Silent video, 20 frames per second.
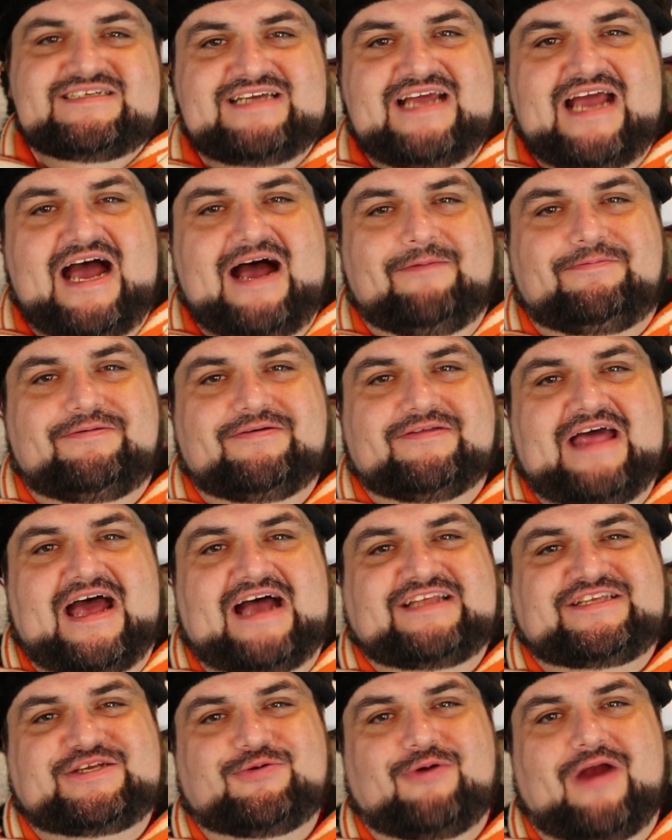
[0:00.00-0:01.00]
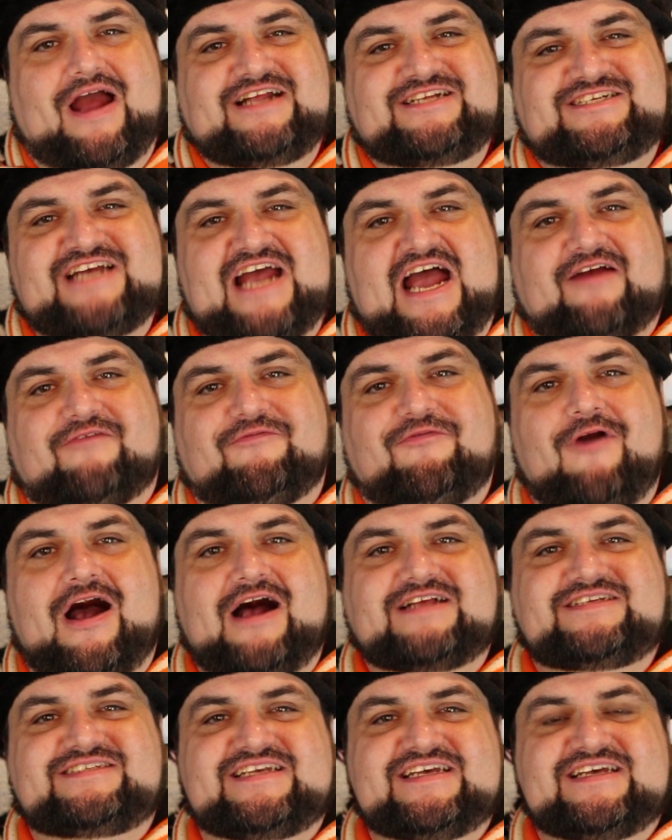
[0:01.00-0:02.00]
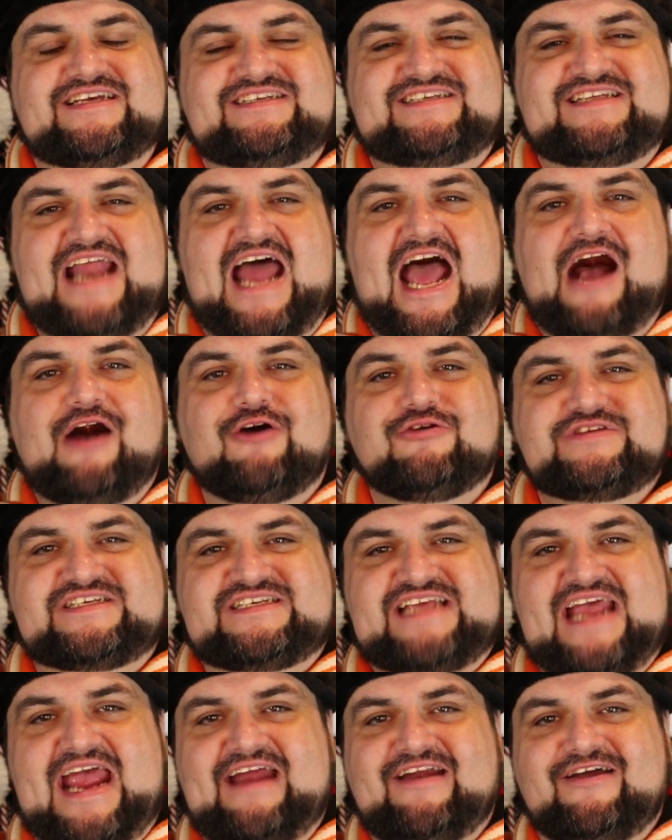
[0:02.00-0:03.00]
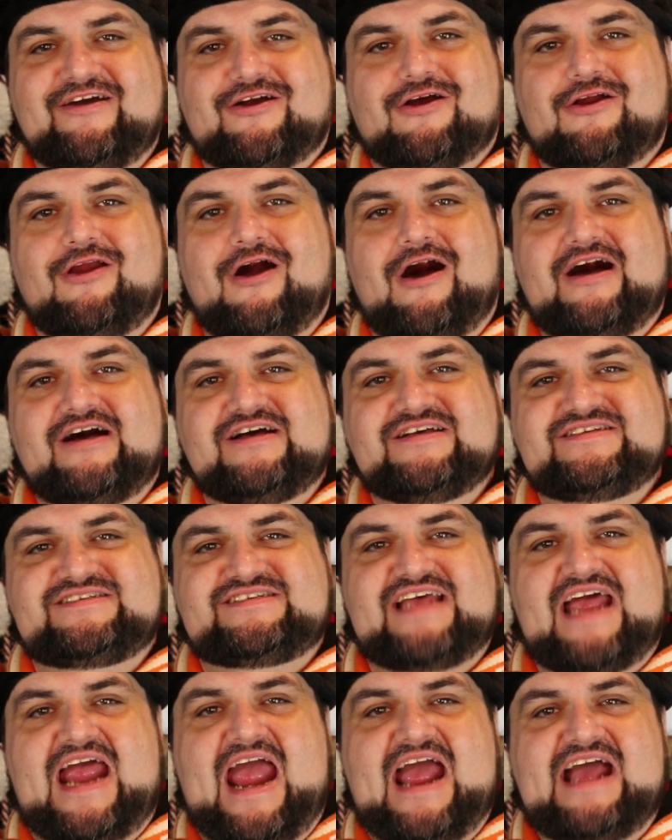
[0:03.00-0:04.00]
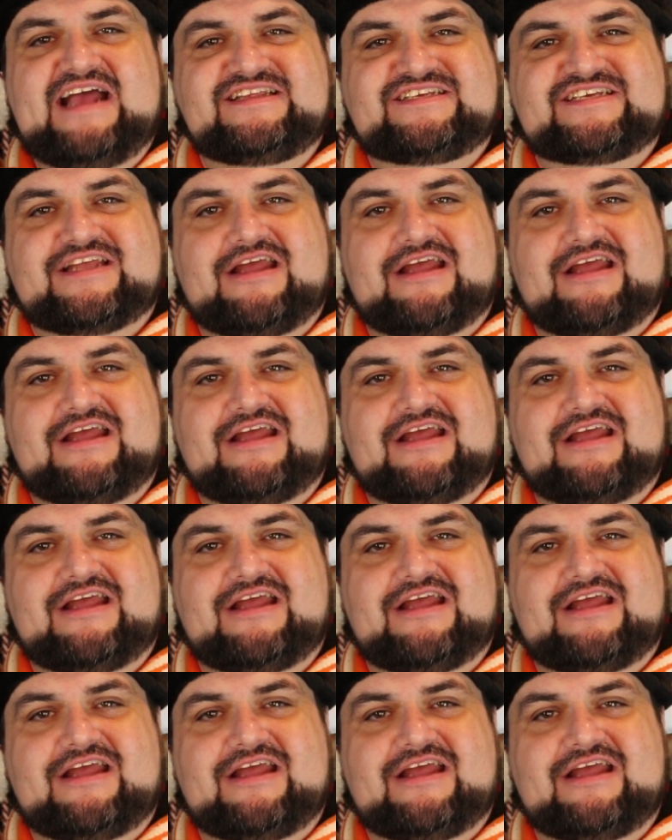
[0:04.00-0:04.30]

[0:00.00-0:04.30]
Yep, that's right. Jack Frost is now Santa Claus, and